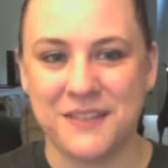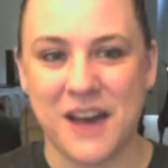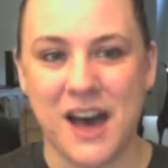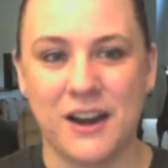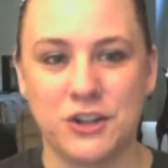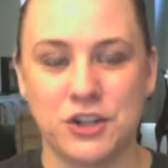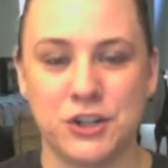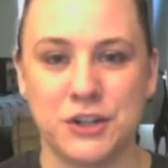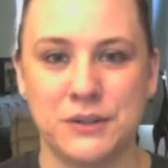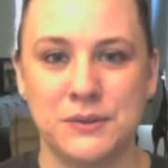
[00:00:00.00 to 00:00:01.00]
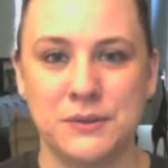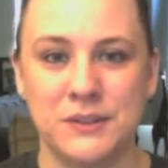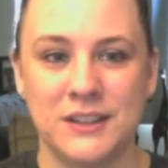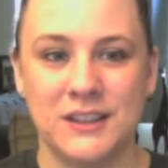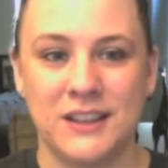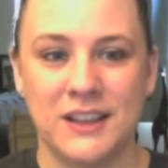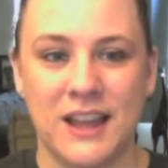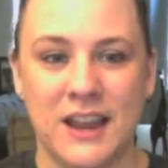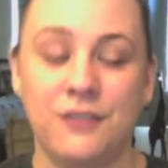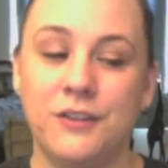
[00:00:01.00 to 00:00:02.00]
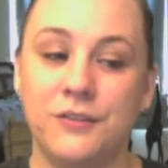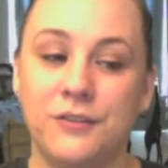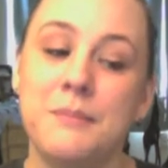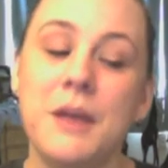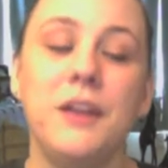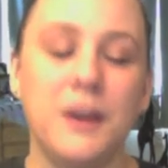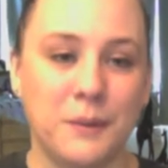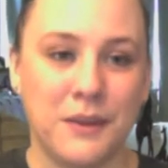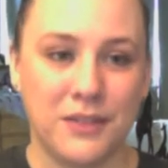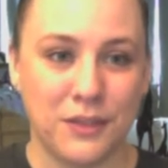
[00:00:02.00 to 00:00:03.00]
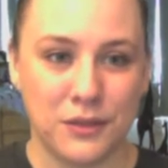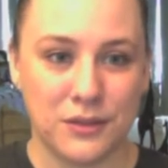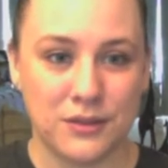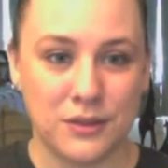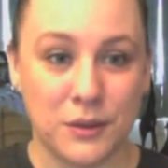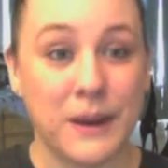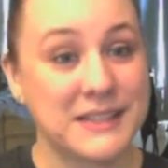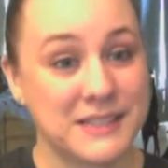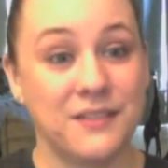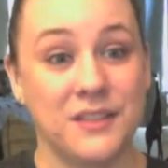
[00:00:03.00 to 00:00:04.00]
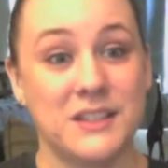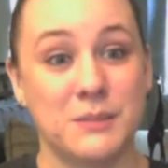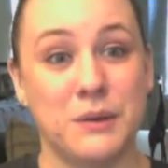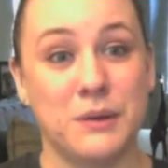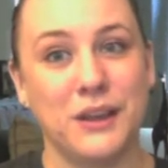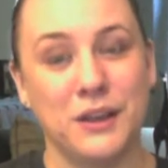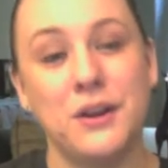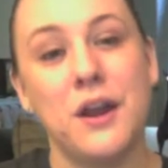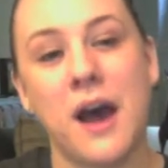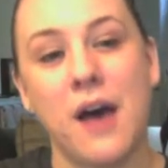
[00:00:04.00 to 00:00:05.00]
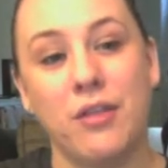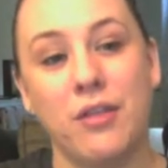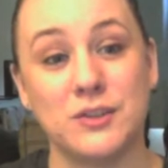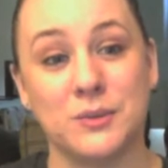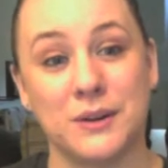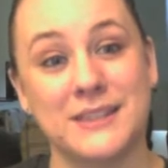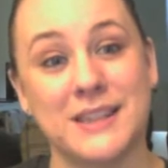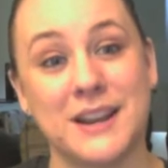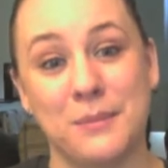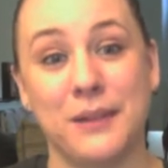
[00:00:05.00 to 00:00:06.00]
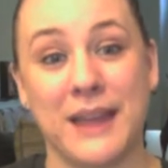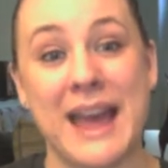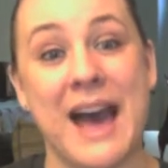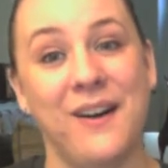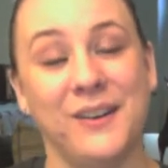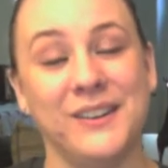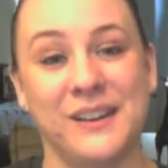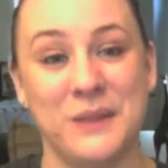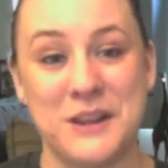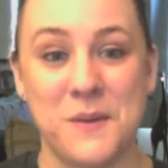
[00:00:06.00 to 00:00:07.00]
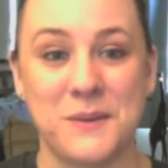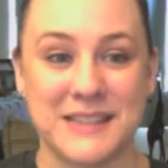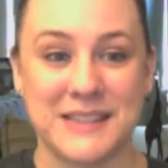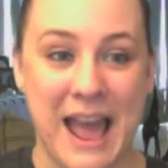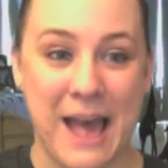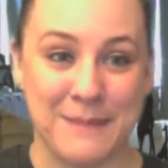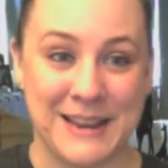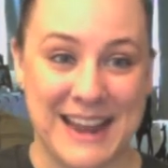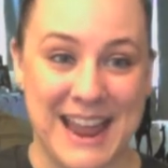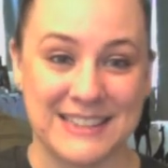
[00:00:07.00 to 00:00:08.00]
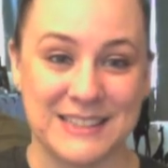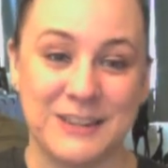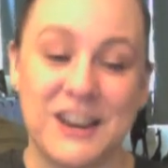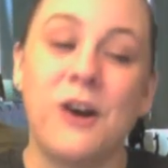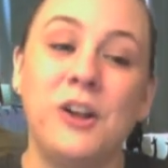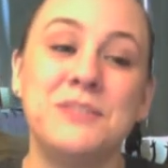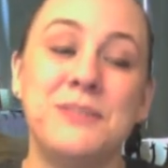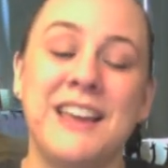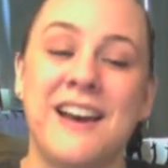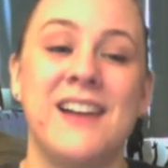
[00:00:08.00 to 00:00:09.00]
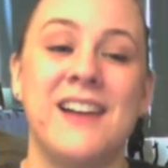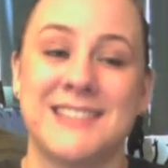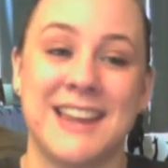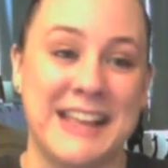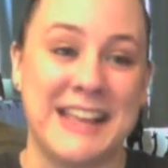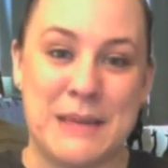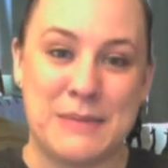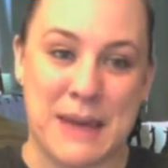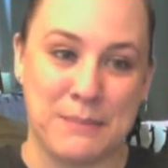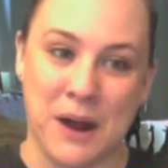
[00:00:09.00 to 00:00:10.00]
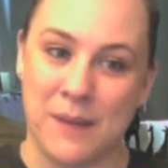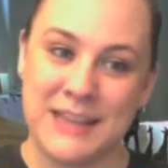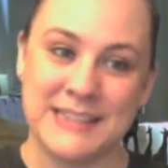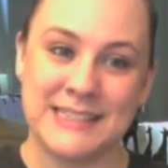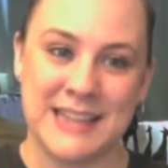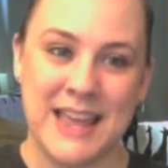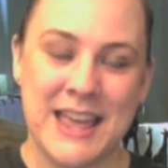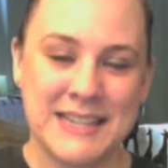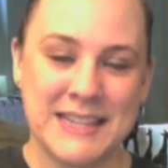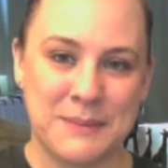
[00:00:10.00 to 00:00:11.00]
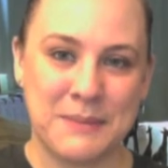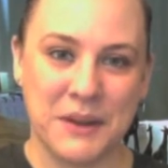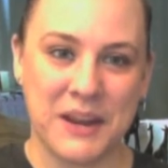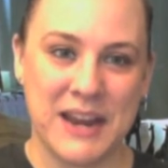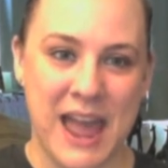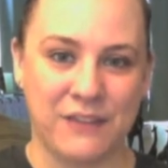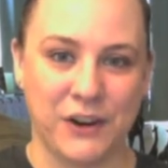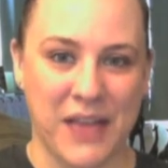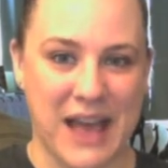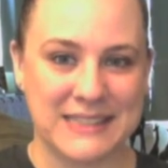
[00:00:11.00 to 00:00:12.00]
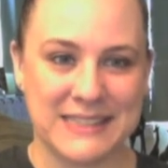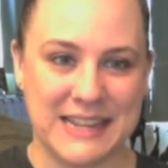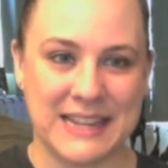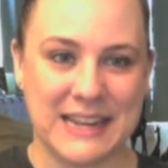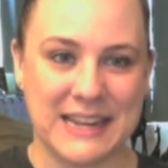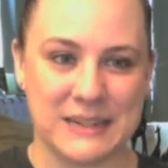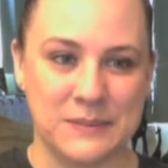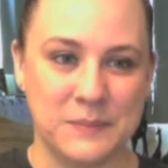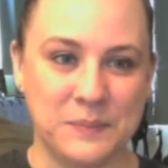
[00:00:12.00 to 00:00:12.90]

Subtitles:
God are true. And if you're familiar with the rest of this book, you know how the story is going to play out. And we know what's going to happen next. And we know ultimately God is going to keep that promise to build an everlasting kingdom.